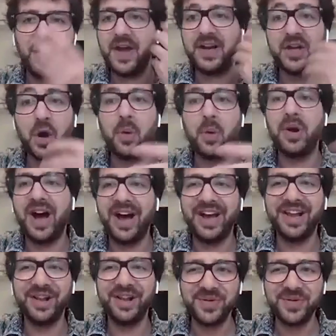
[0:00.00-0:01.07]
and then go and
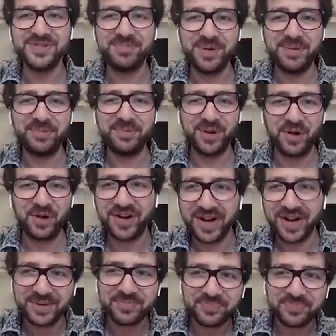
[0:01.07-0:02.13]
hire loads of people
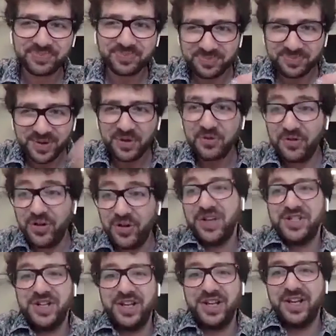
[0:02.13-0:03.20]
overnight. Yeah.
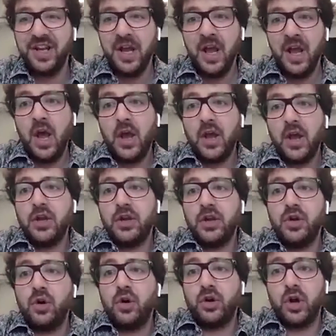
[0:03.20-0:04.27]
Firstly,
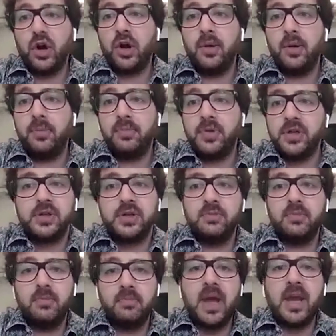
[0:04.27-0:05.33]
you're going to just
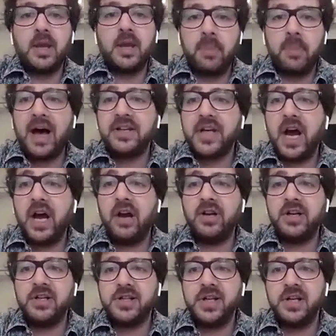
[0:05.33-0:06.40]
make bad
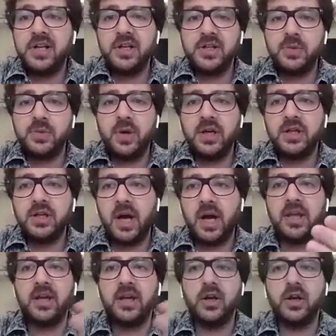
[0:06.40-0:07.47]
hiring decisions, which I
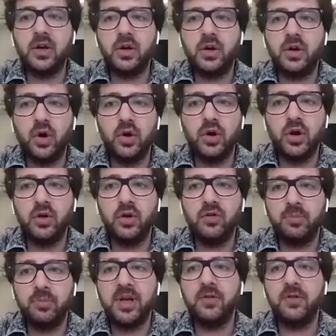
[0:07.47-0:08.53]
think could
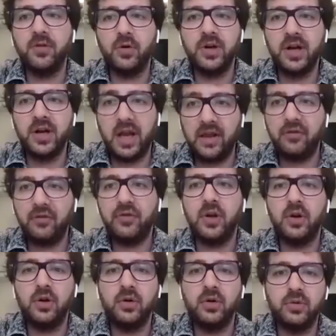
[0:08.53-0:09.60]
have been avoided if
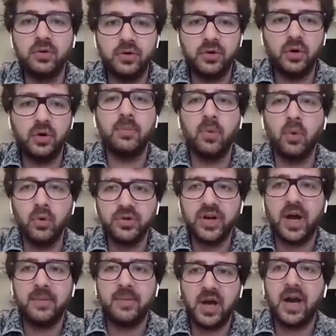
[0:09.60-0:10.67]
you took more
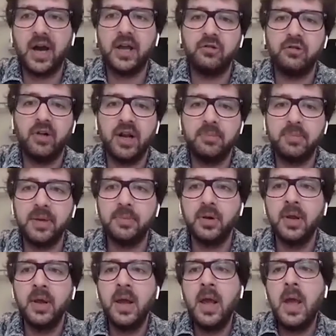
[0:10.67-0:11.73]
time to hire the right
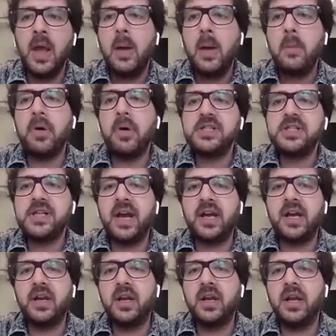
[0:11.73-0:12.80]
people. But
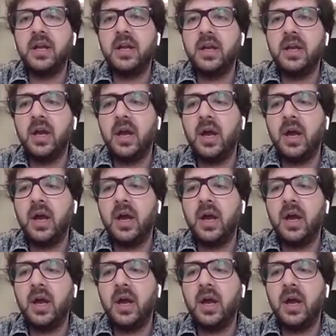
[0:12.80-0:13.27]
secondly,